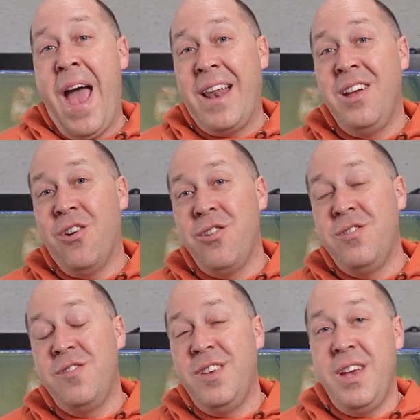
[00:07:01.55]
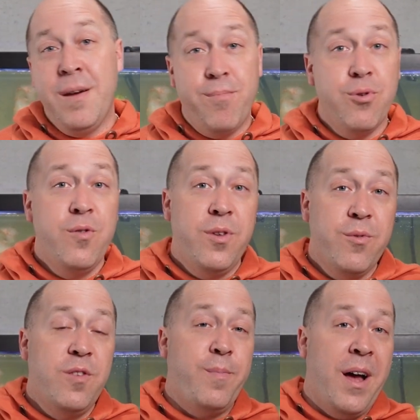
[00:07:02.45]
adding urgency improve the
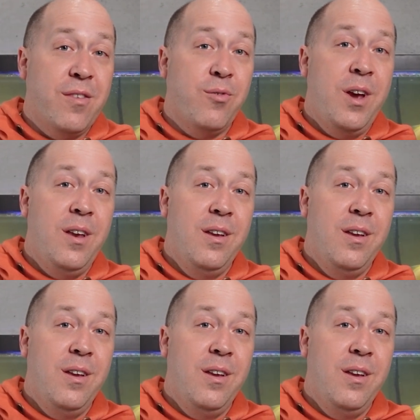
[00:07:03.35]
response rate?